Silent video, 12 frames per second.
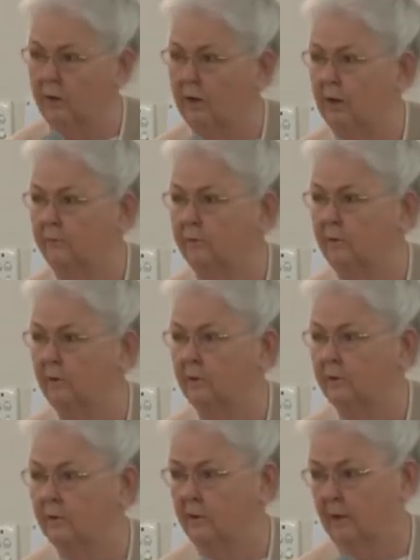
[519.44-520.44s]
gift
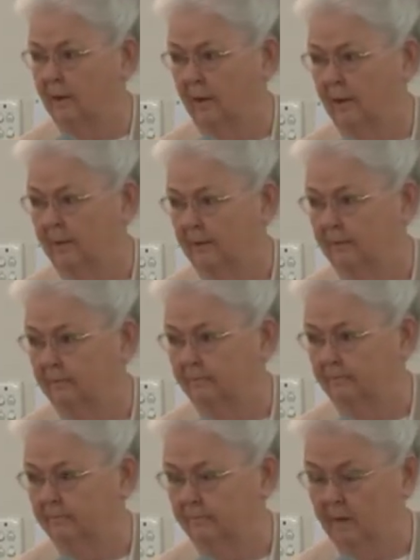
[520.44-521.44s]
to God.
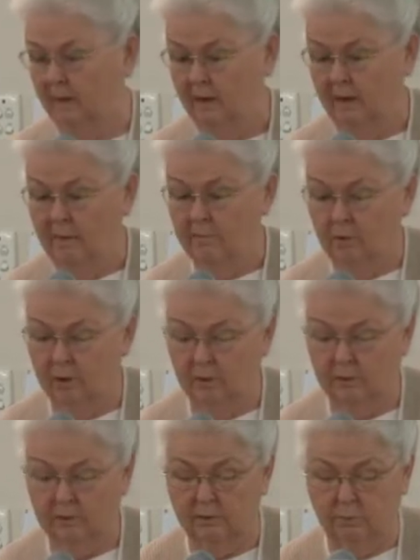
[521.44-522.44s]

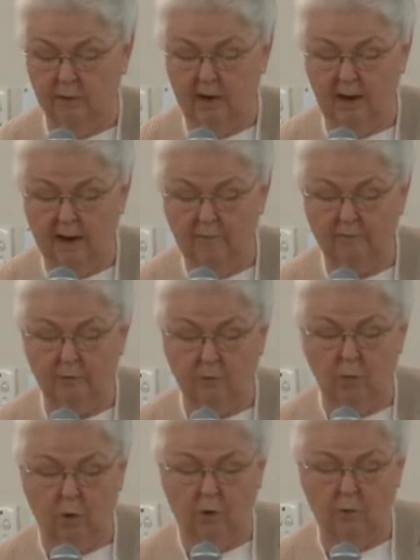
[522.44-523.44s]
Because we have to
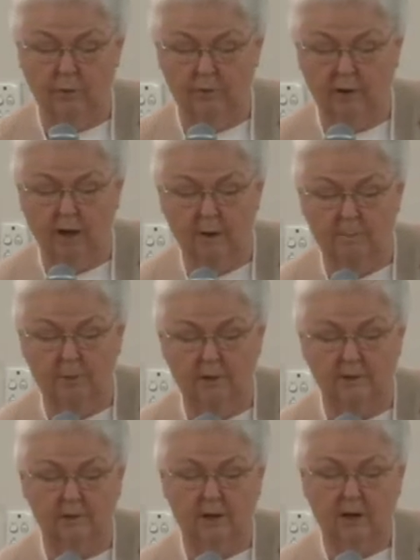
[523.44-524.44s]
work on that. God
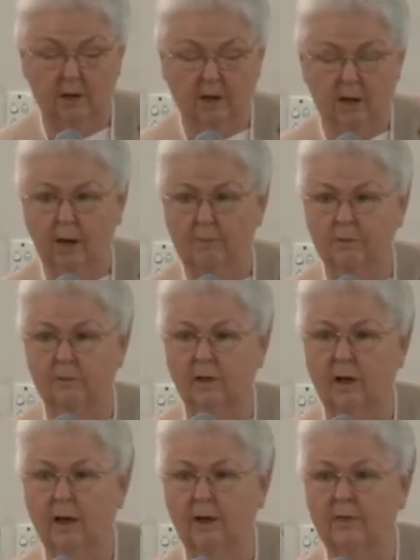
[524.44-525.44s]
puts a
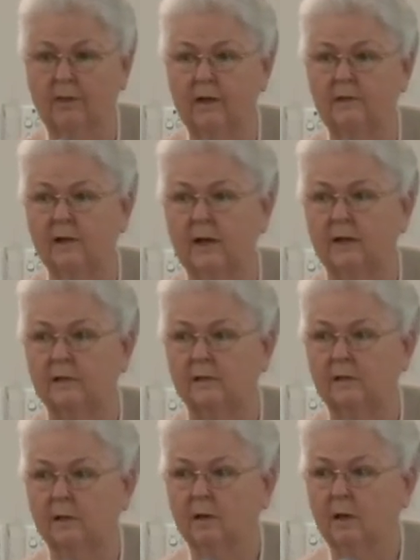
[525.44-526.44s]
lot of things in
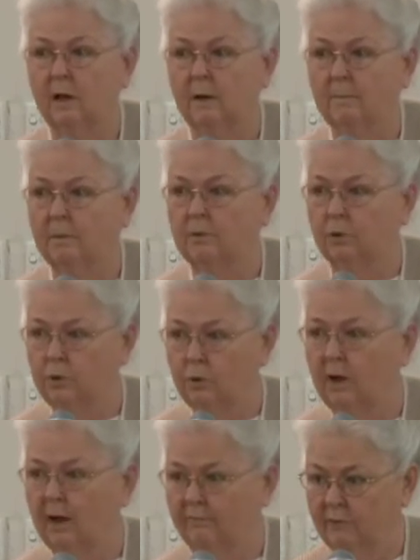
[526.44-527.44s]
us. But
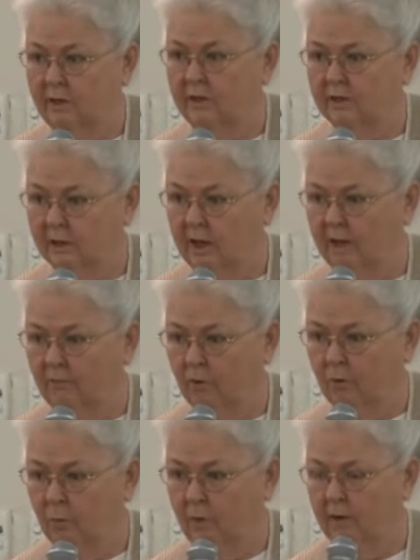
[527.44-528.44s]
you have to
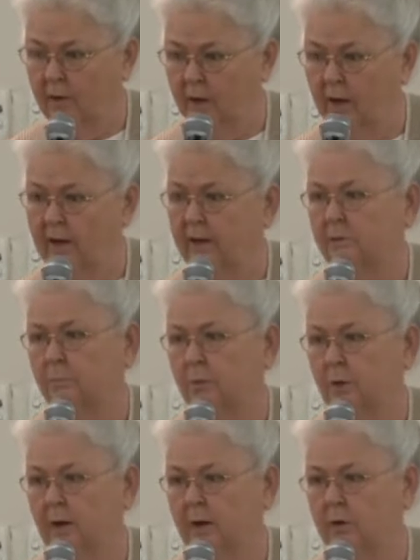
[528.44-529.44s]
discover what God has
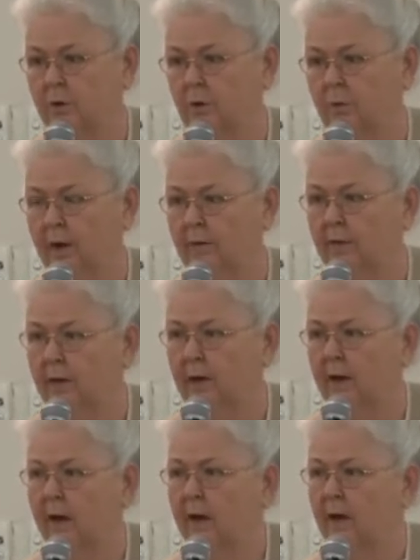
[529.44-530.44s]
put in you, and
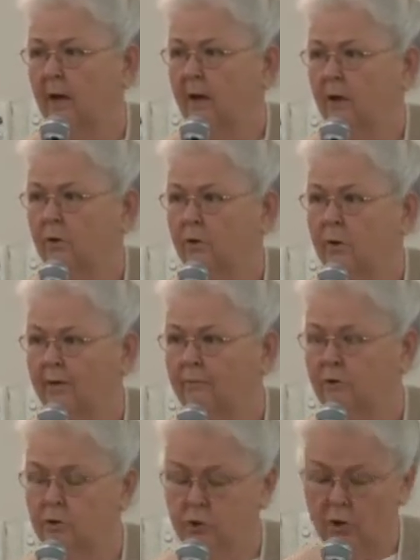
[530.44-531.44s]
then you
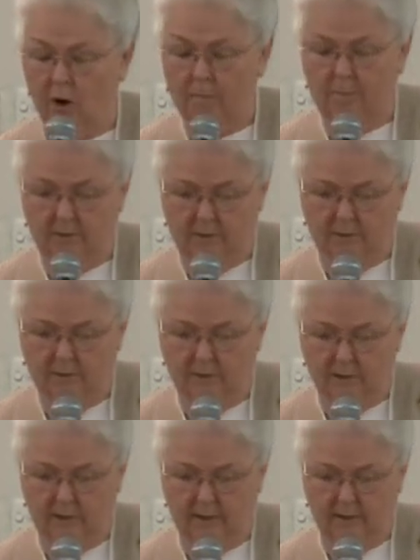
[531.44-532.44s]
have to sharpen
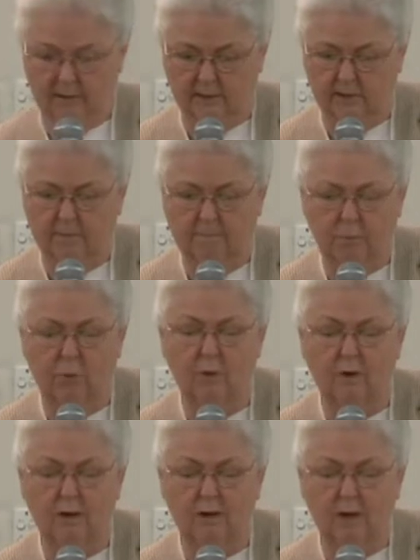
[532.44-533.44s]
those things. It's
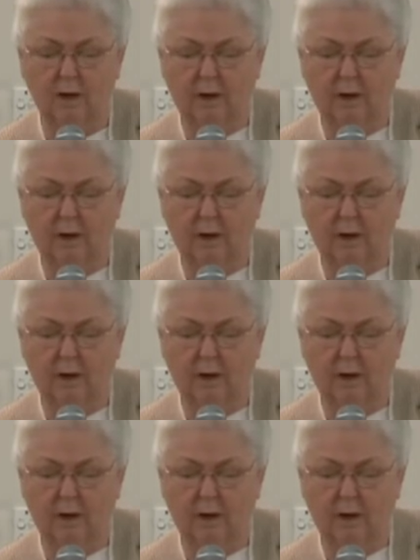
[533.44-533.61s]
important